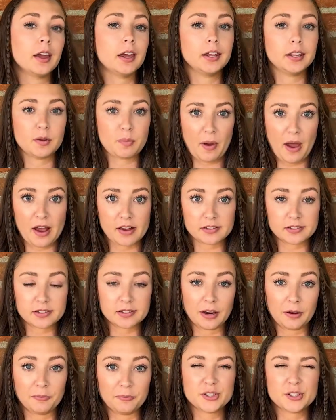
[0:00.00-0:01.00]
in the
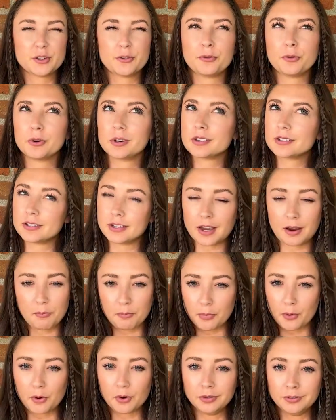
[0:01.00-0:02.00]
past. So for
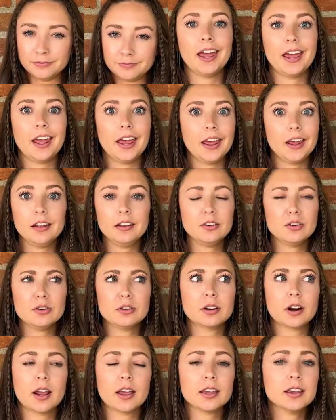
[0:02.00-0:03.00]
example, él no
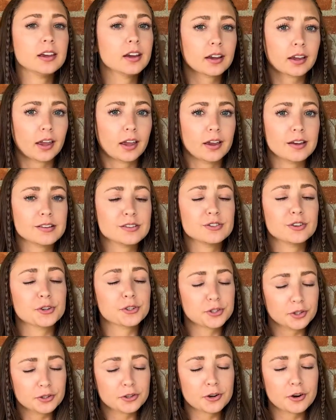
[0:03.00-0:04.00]
creía que
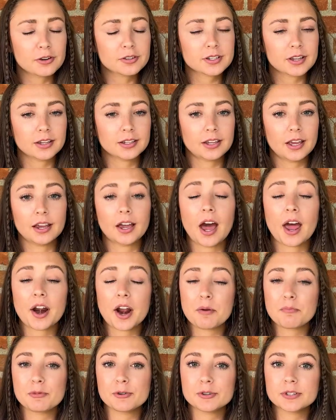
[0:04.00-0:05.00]
nosotros
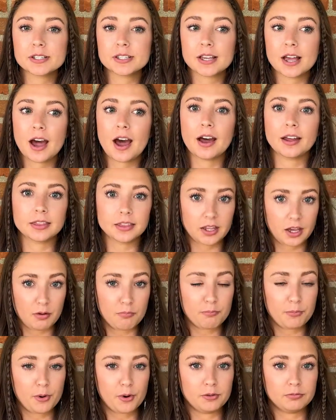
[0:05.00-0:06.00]
llegáramos a
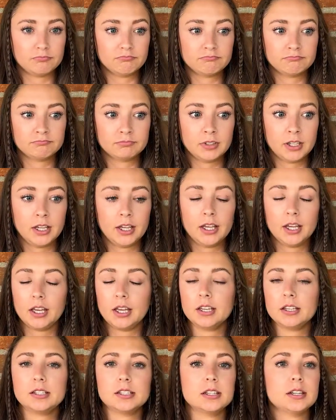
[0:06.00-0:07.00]
tiempo.
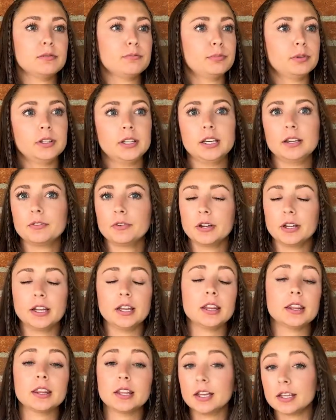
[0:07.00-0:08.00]
He didn't believe or he
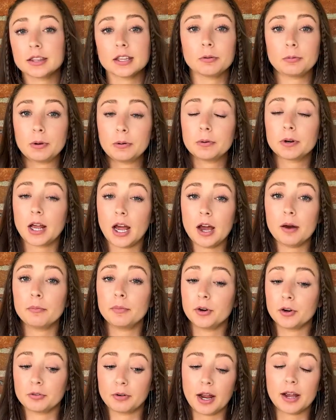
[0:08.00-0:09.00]
didn't think that we would come
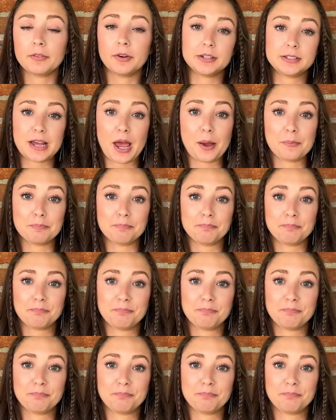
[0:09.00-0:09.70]
and arrive on time.